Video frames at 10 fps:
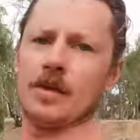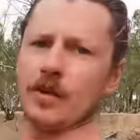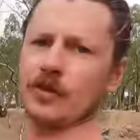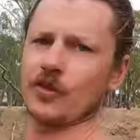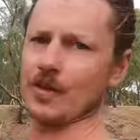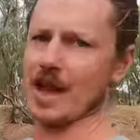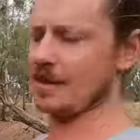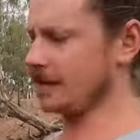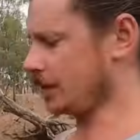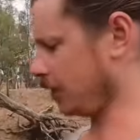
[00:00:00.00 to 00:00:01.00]
So it's from
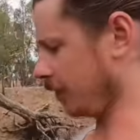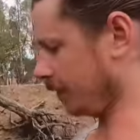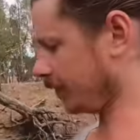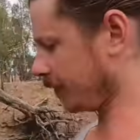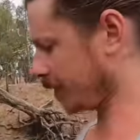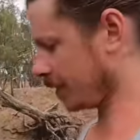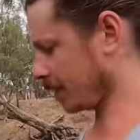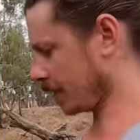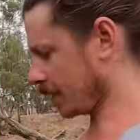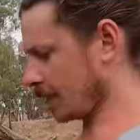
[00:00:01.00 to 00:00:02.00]
EasyQ. I
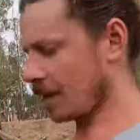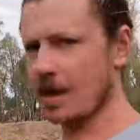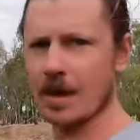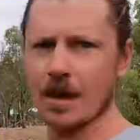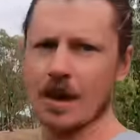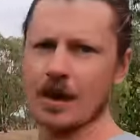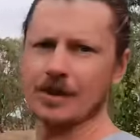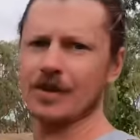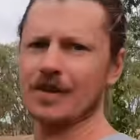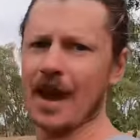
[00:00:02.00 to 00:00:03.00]

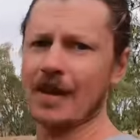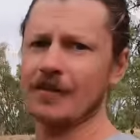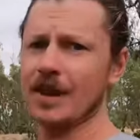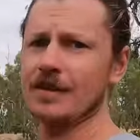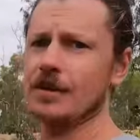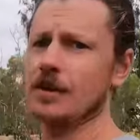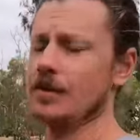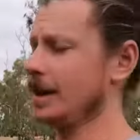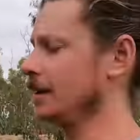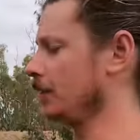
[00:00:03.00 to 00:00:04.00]
used to have the
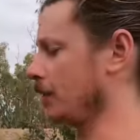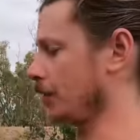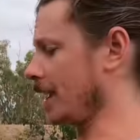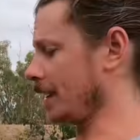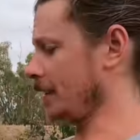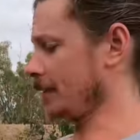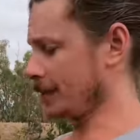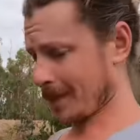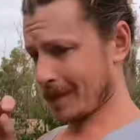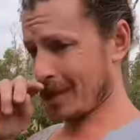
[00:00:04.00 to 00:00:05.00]
EasyQ in it already,
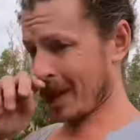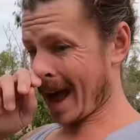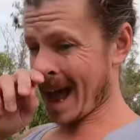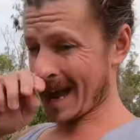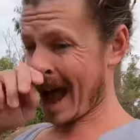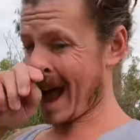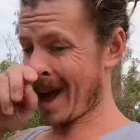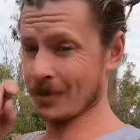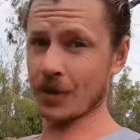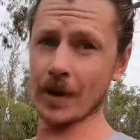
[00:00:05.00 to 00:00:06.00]
but I had
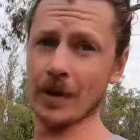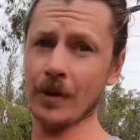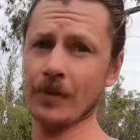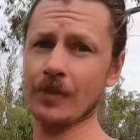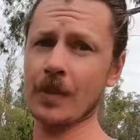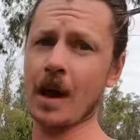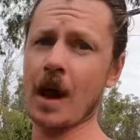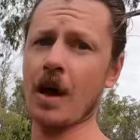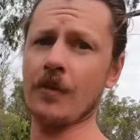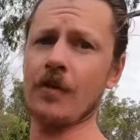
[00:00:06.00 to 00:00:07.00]
half grill,
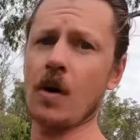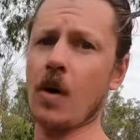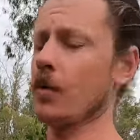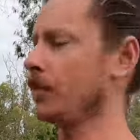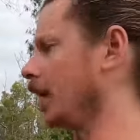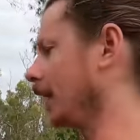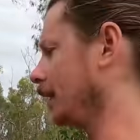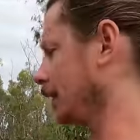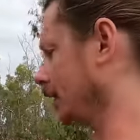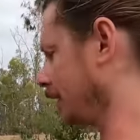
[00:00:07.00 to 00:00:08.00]
half hot plate.
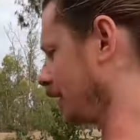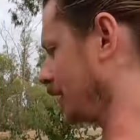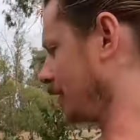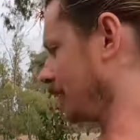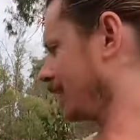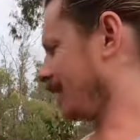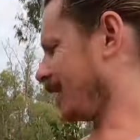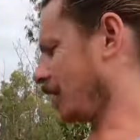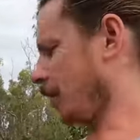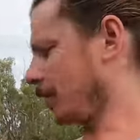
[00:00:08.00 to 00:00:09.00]
And
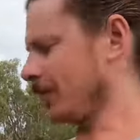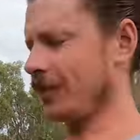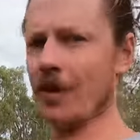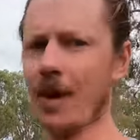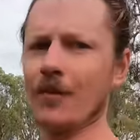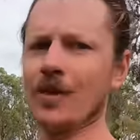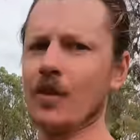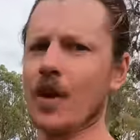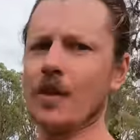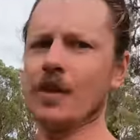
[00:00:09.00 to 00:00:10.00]
I always find with
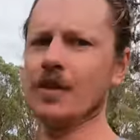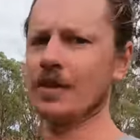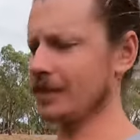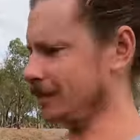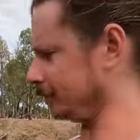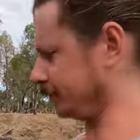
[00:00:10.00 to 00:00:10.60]
the Webers,